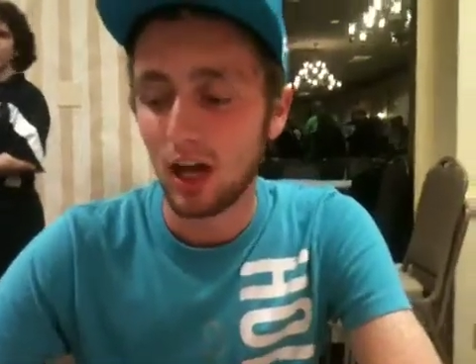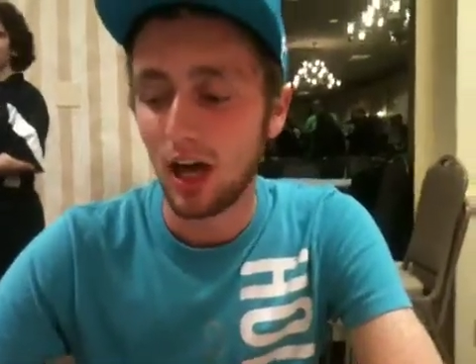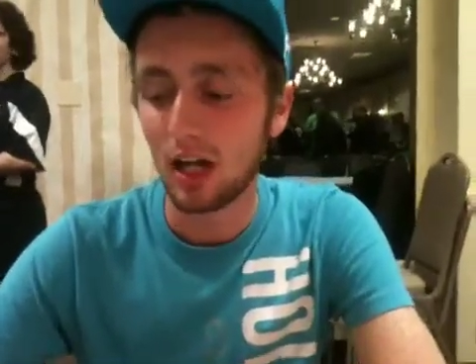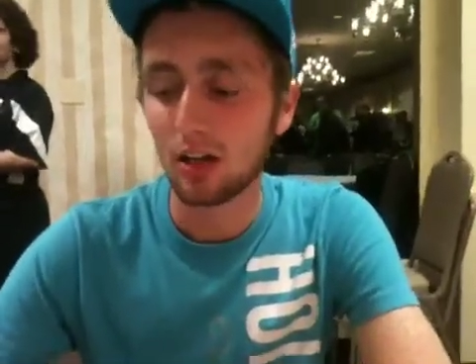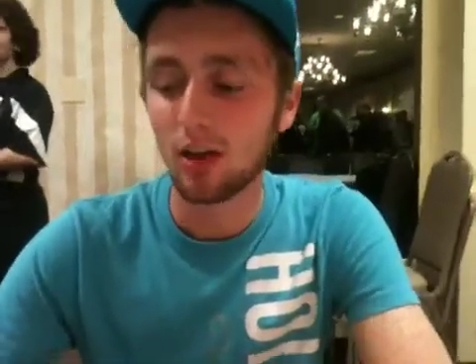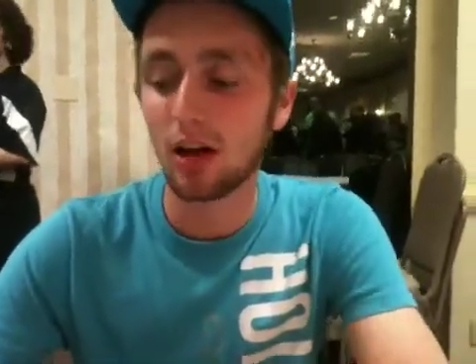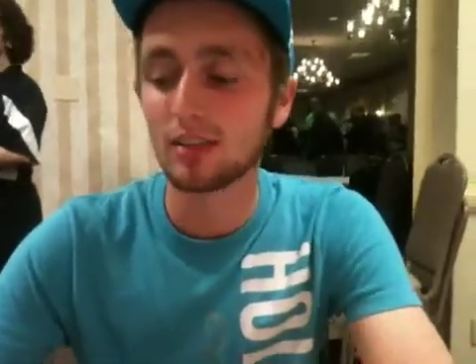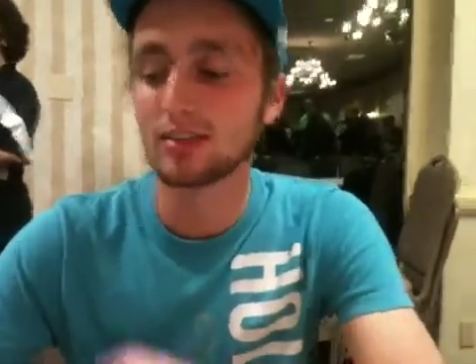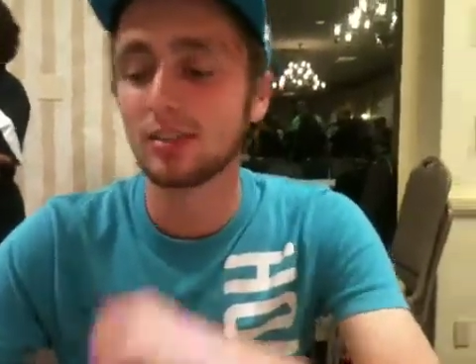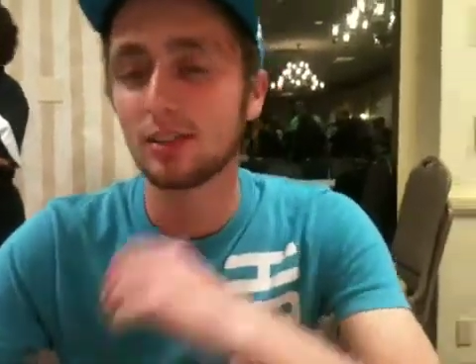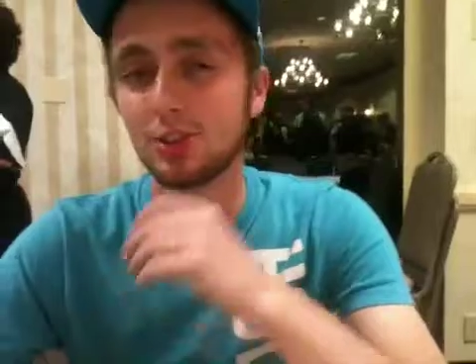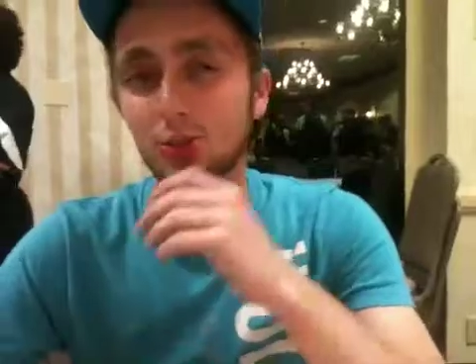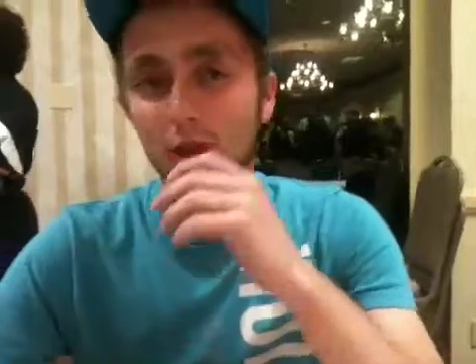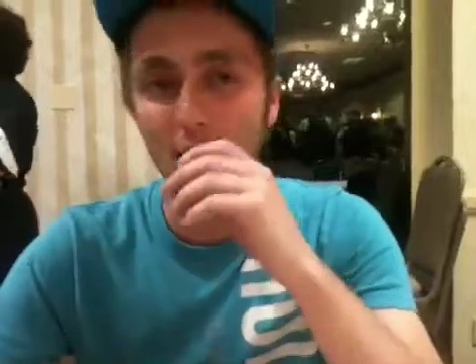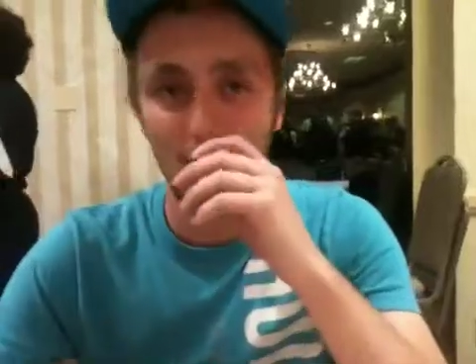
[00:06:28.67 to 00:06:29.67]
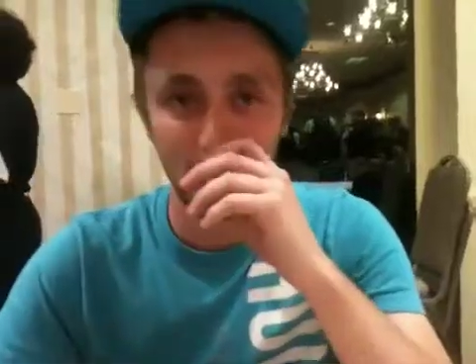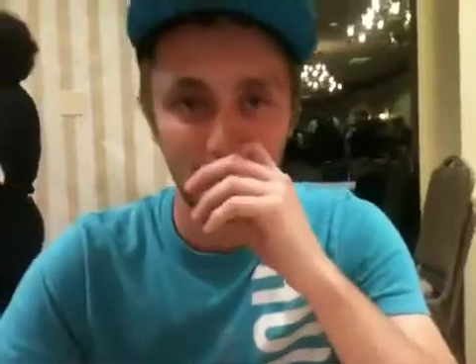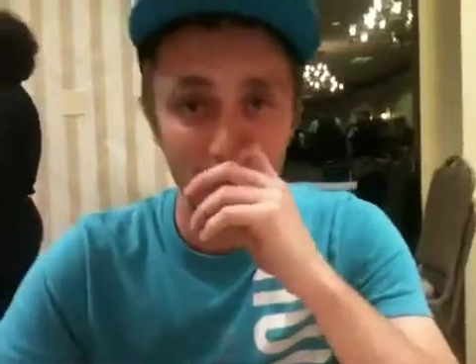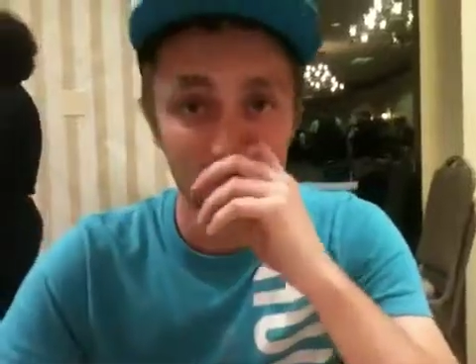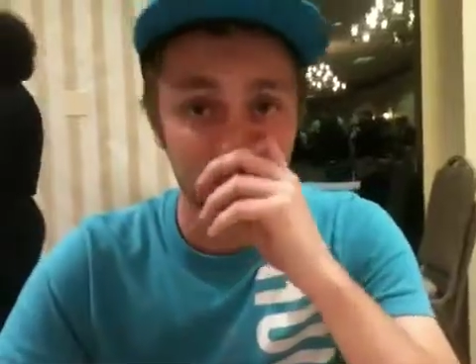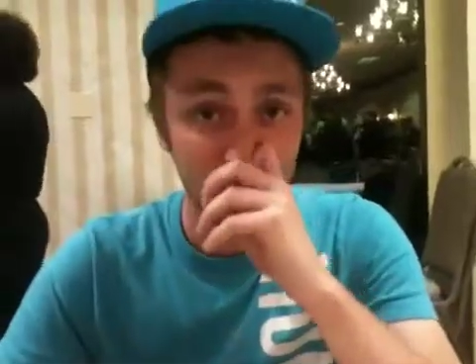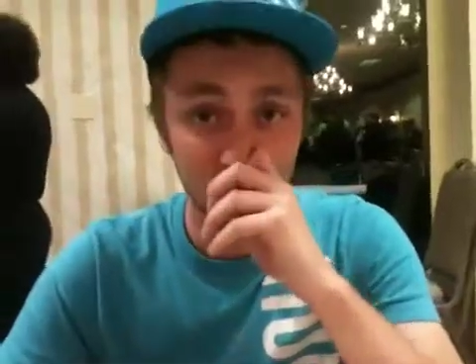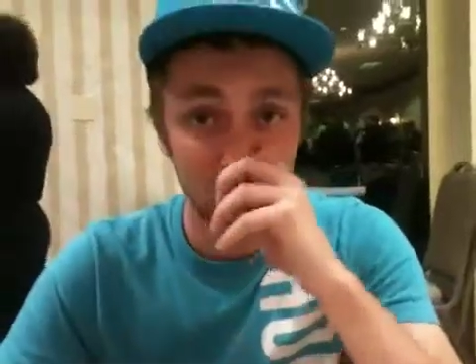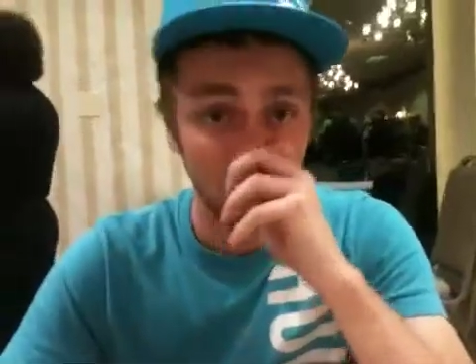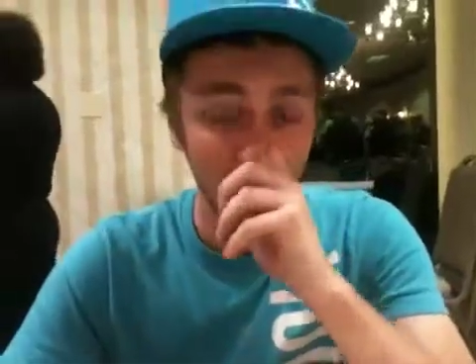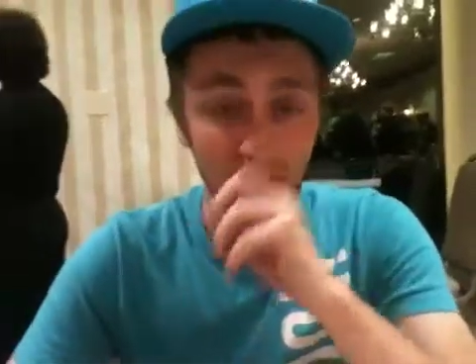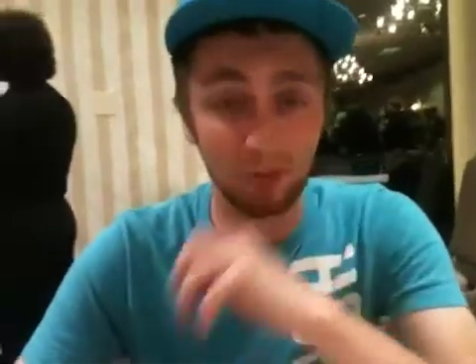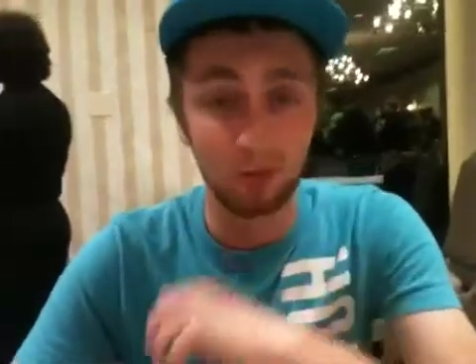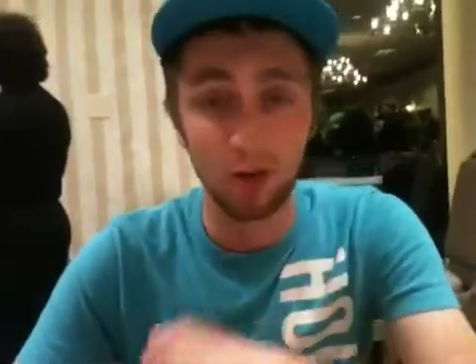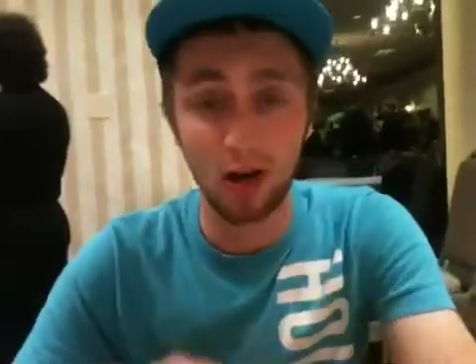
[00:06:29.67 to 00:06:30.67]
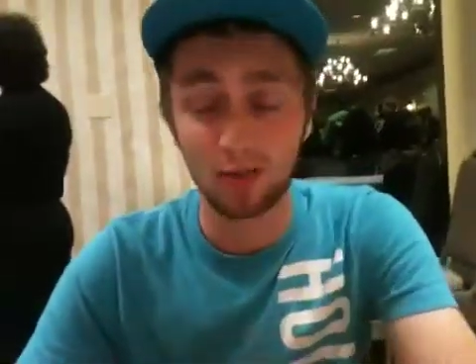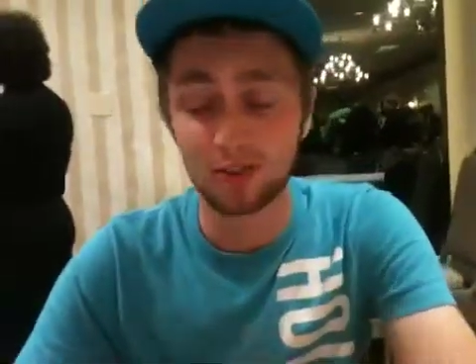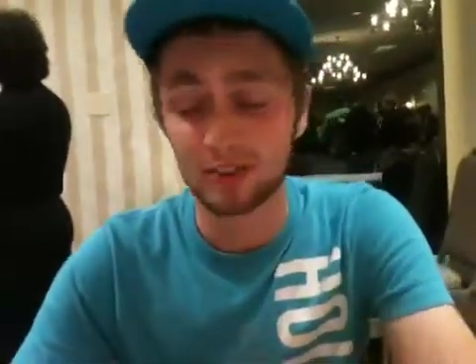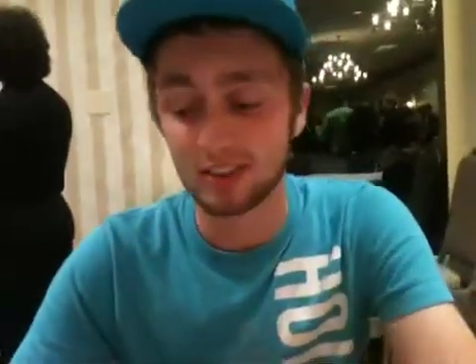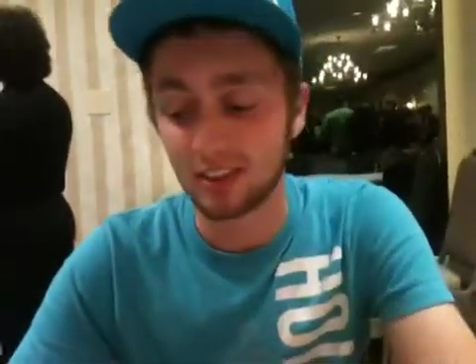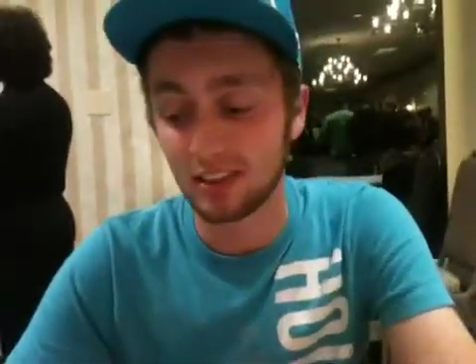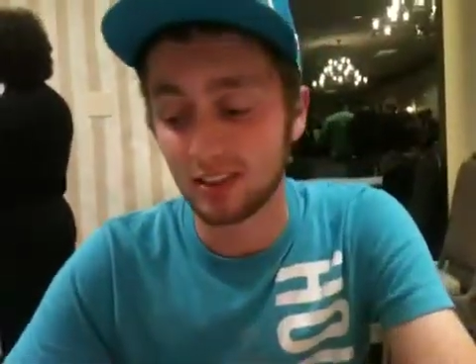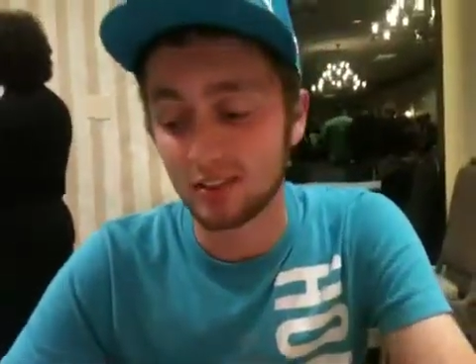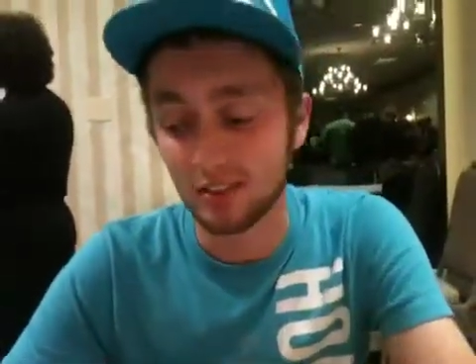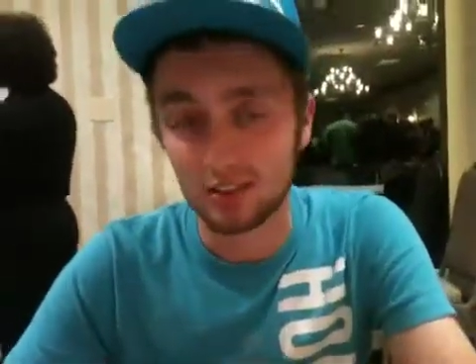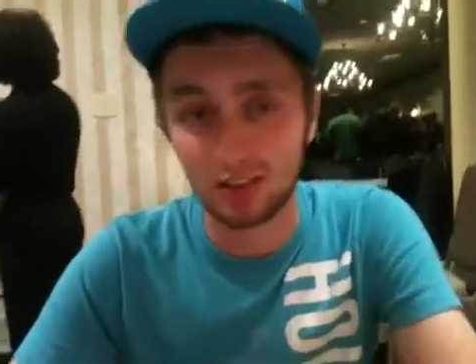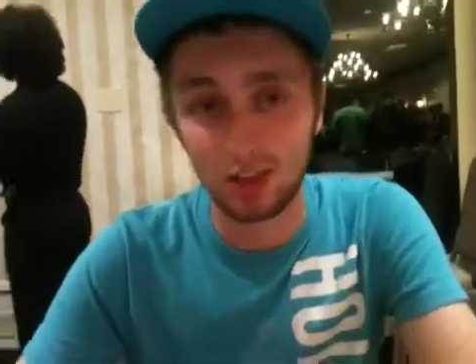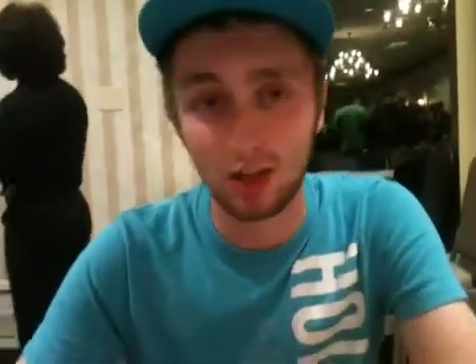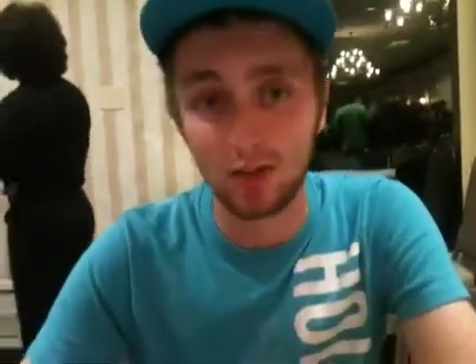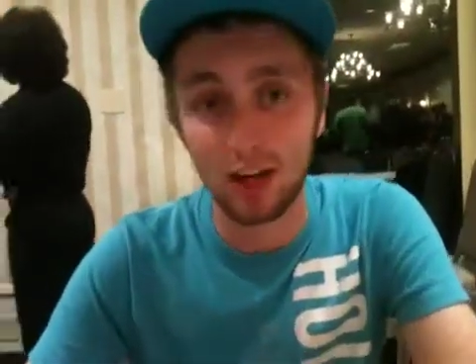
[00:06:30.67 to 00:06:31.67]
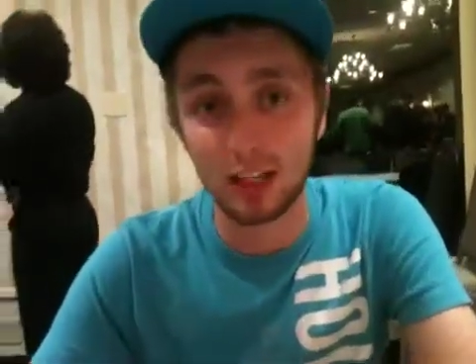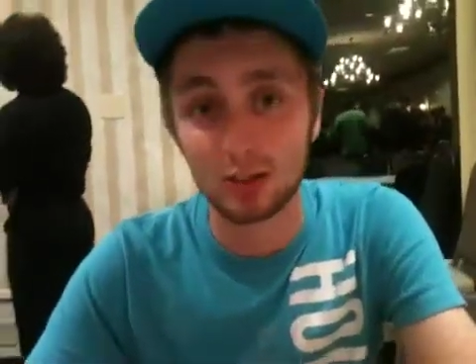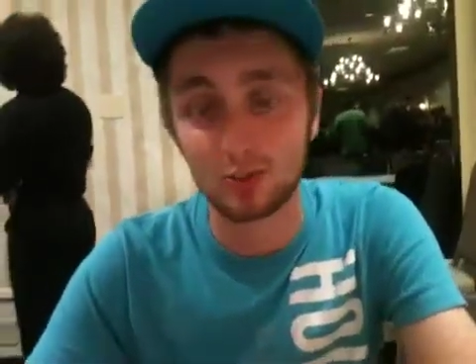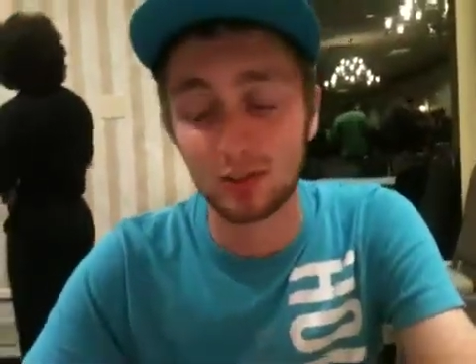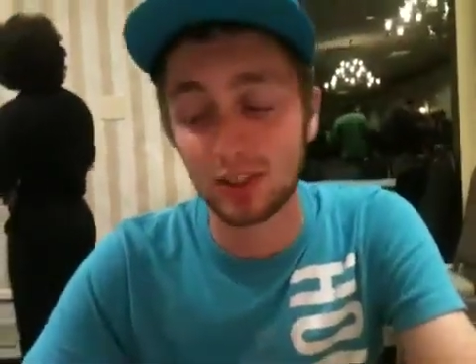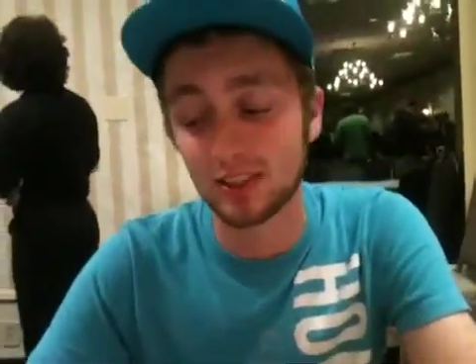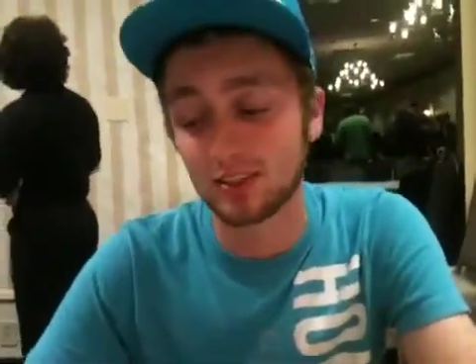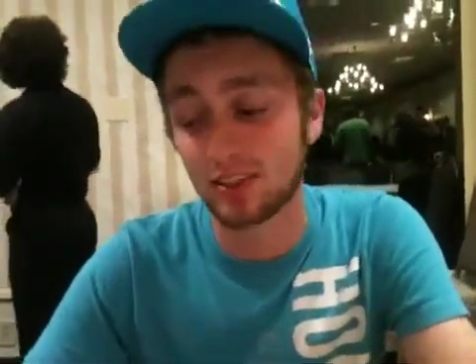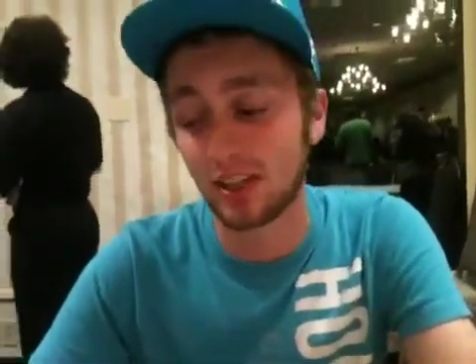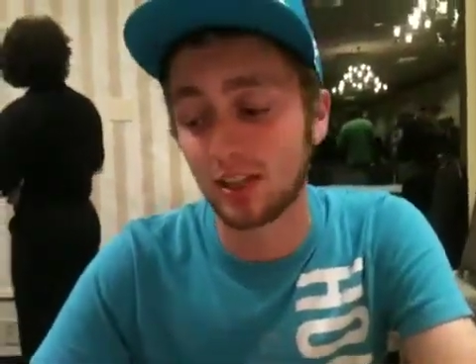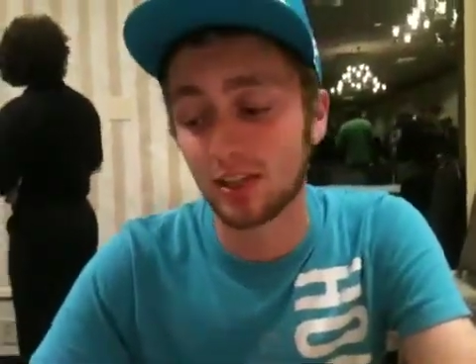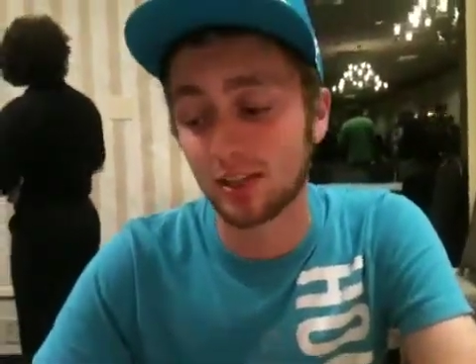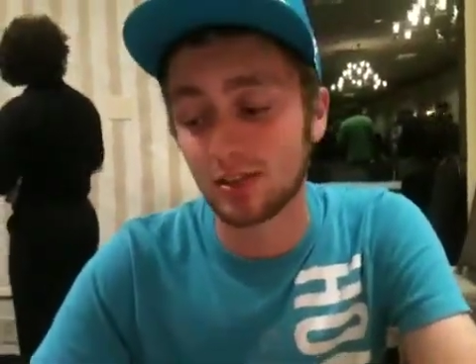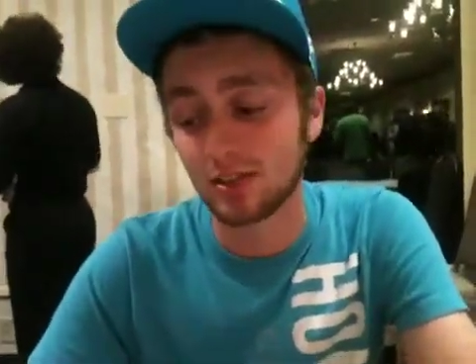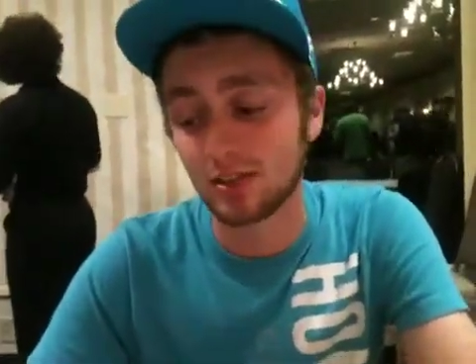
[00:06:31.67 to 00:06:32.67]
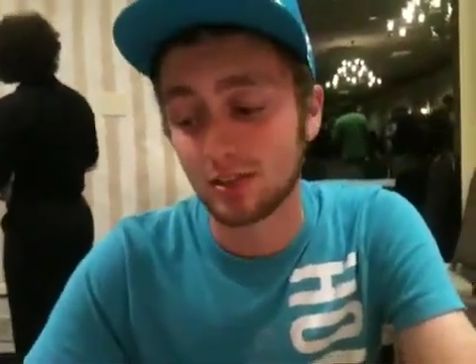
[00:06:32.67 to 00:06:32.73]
I lost to Dragons and Prophecy. So that was pretty standard.